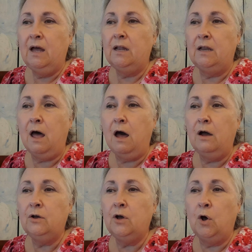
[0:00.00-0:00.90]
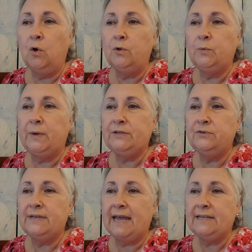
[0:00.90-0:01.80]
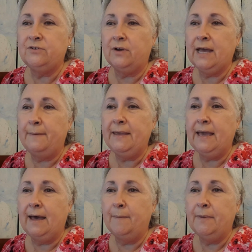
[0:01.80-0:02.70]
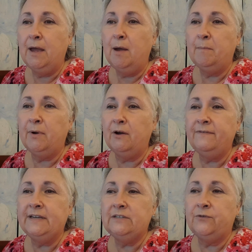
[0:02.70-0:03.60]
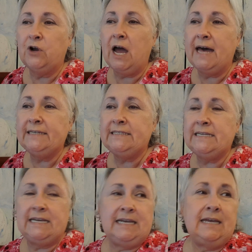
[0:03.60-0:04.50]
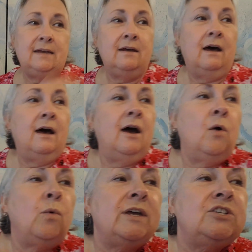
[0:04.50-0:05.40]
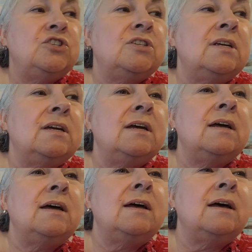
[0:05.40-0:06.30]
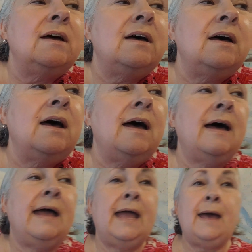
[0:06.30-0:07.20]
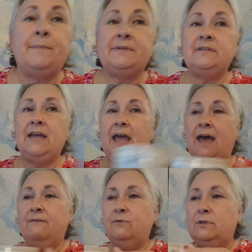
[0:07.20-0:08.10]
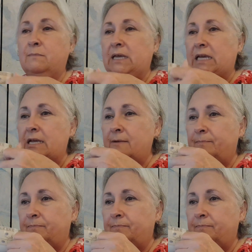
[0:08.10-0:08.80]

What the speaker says: Long, cold winter days are coming up, perfect for hot tea, which I happen to have with me,